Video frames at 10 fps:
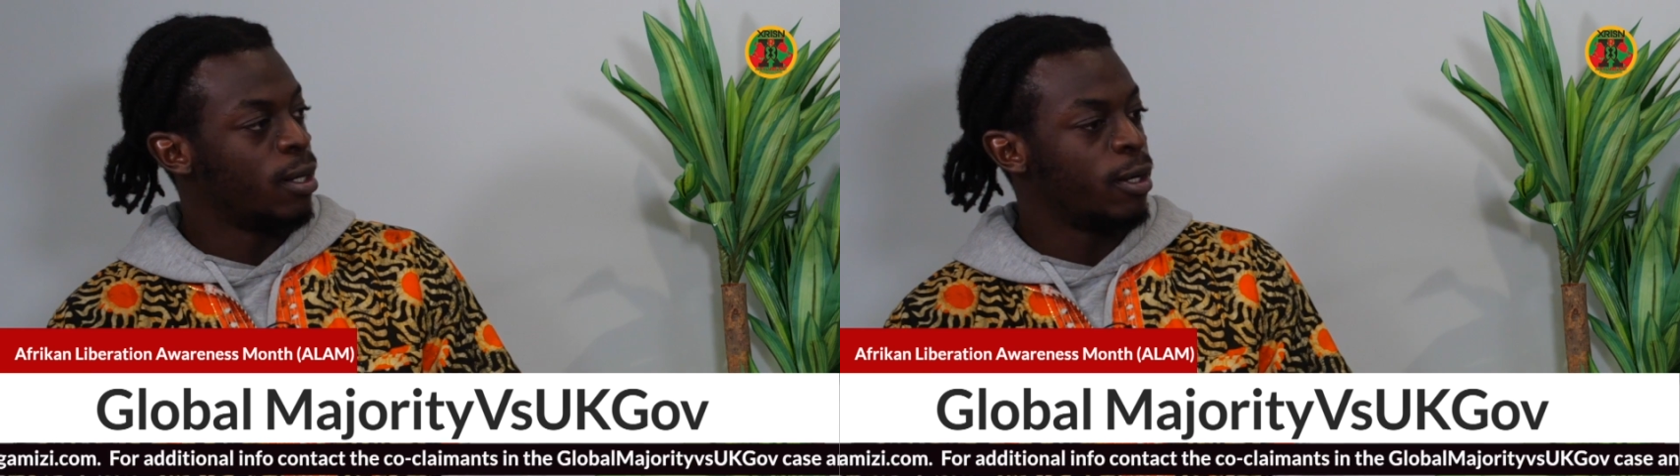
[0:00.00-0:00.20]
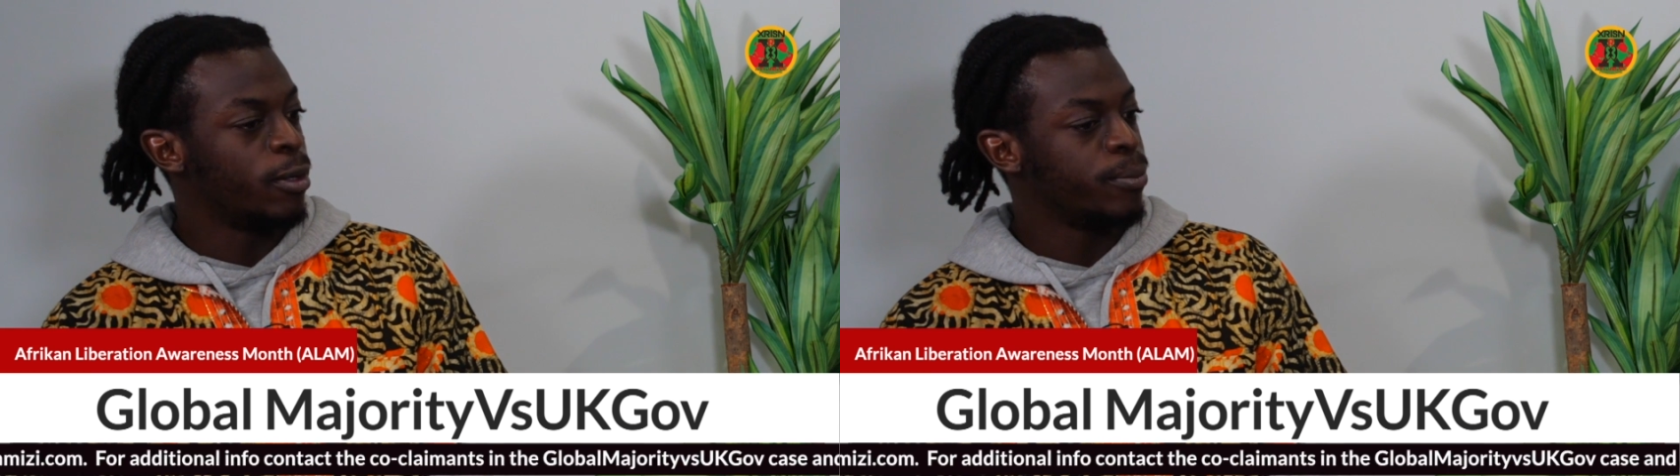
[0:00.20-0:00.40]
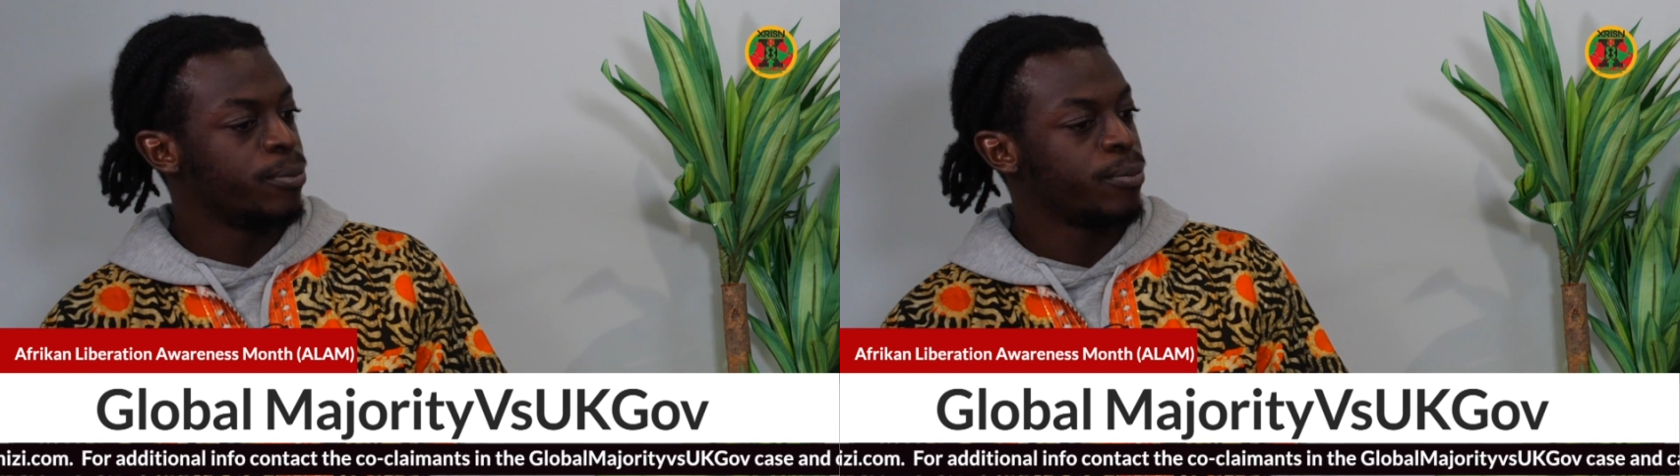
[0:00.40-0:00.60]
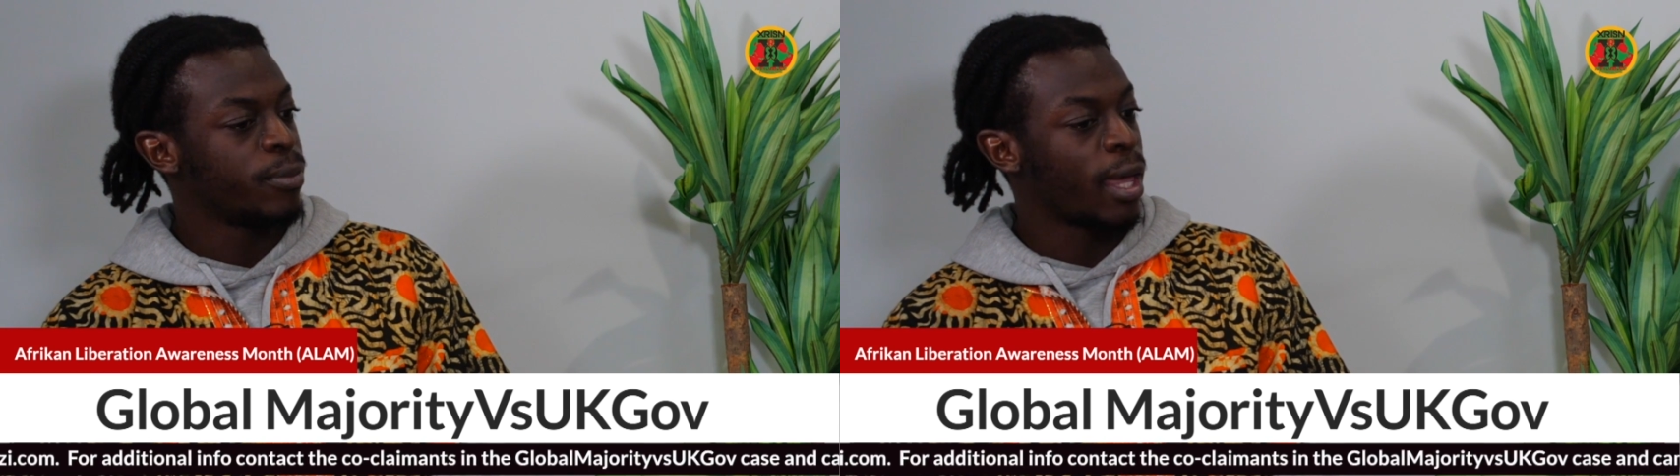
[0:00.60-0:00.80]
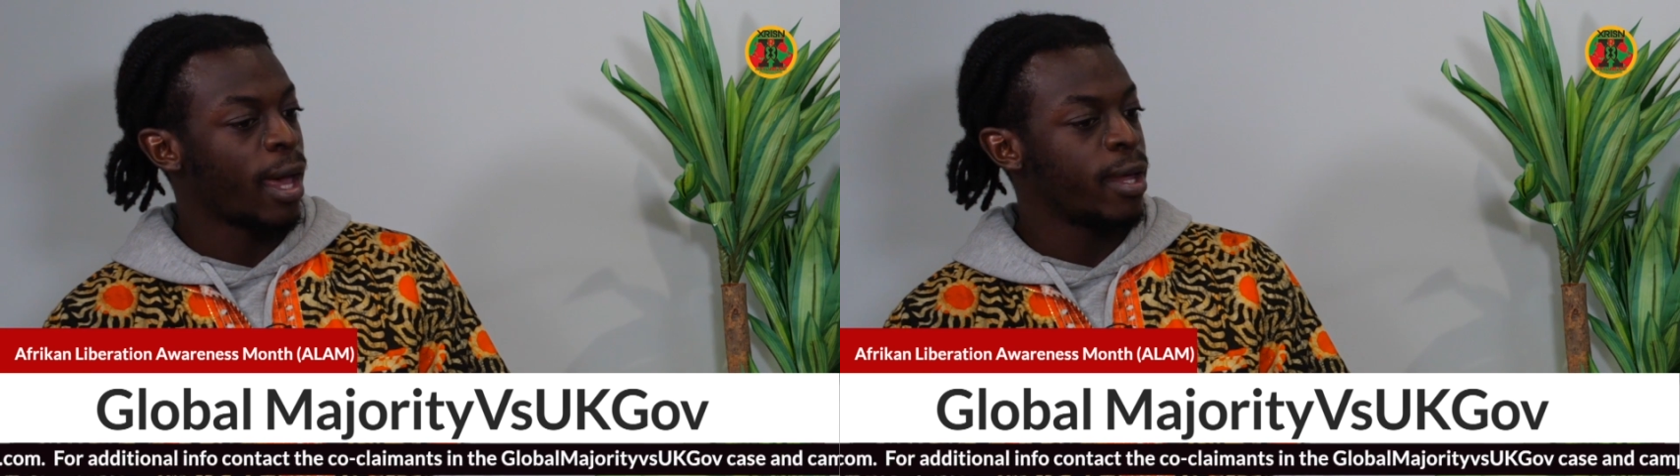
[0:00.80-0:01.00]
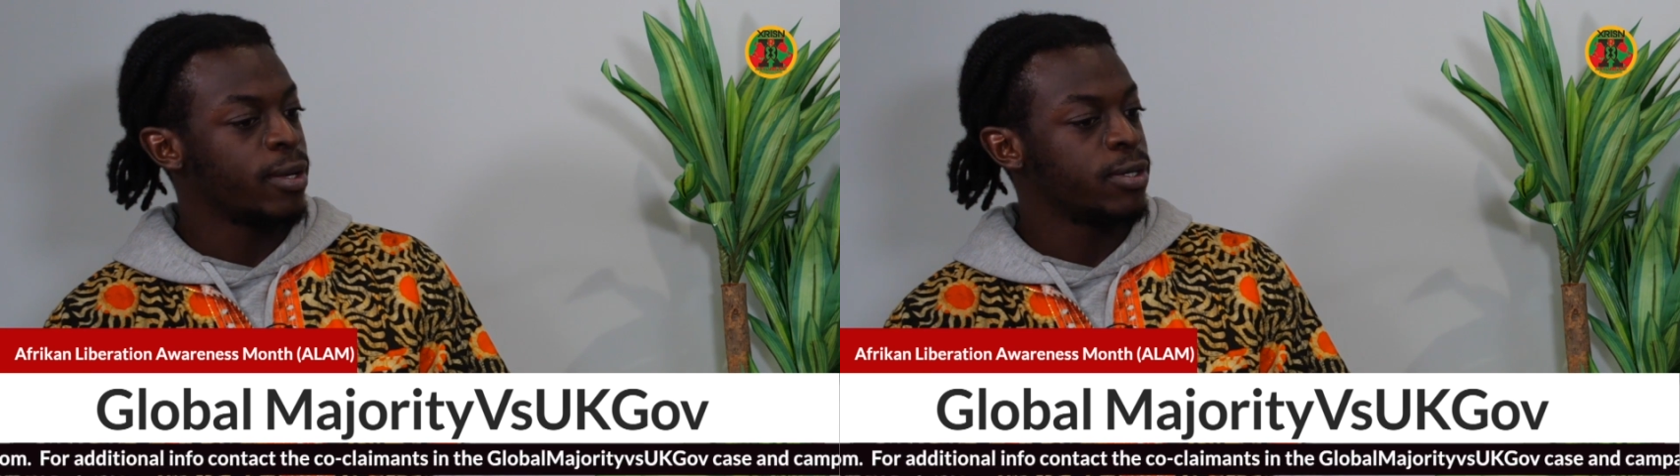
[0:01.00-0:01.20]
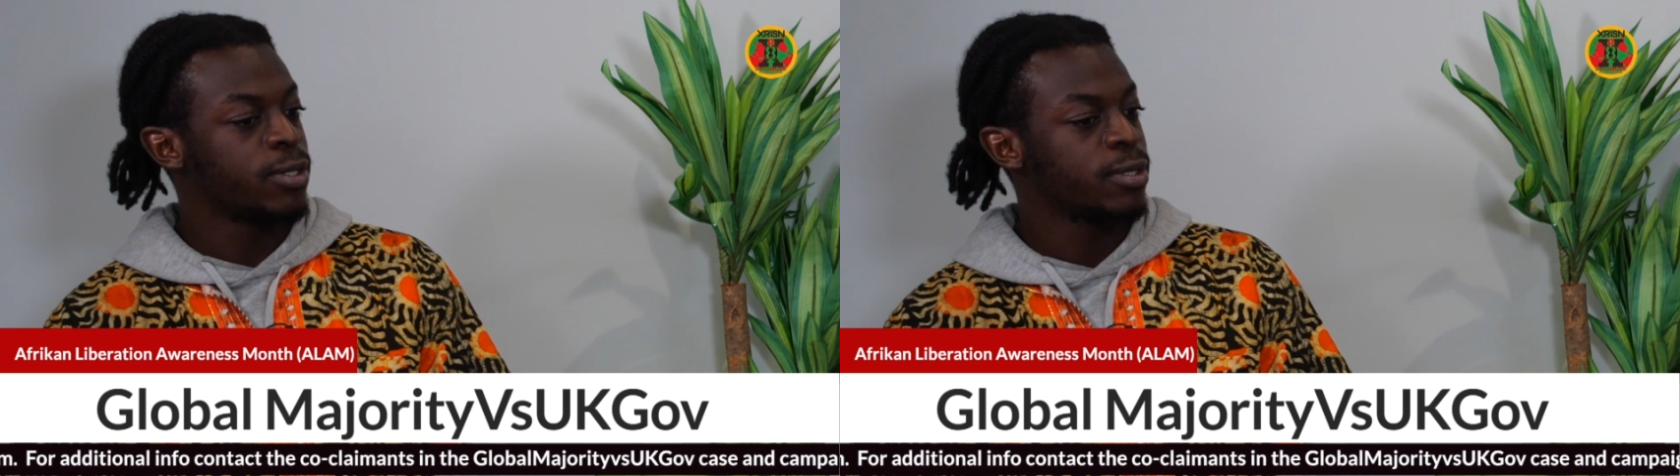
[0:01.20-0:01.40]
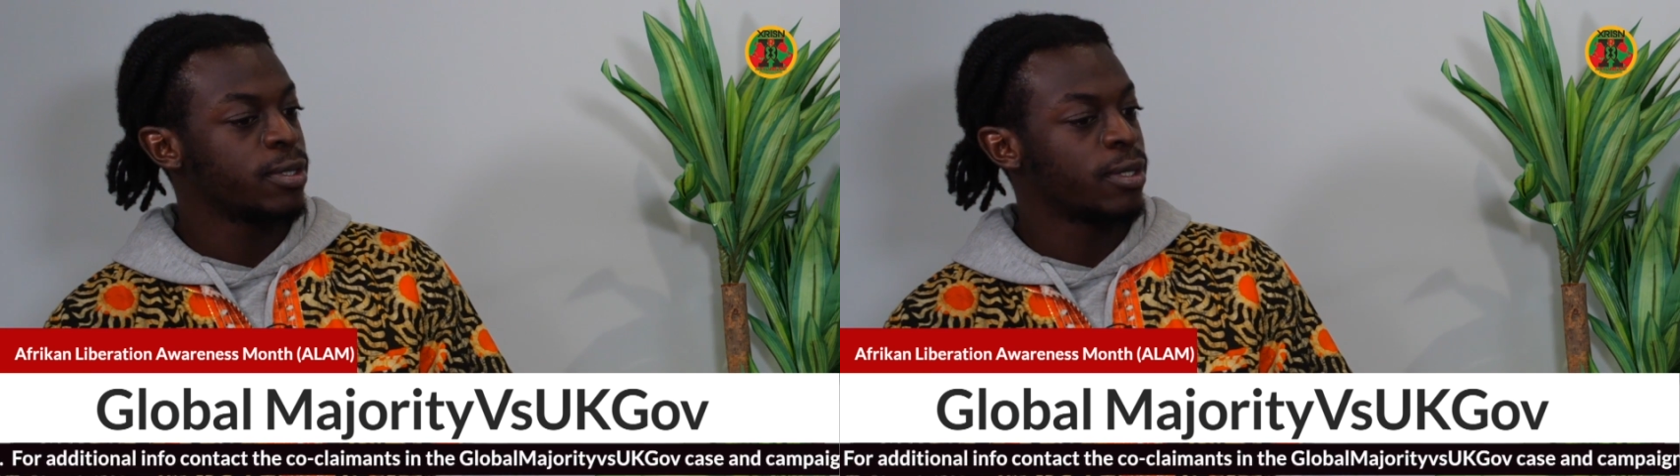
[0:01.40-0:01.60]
And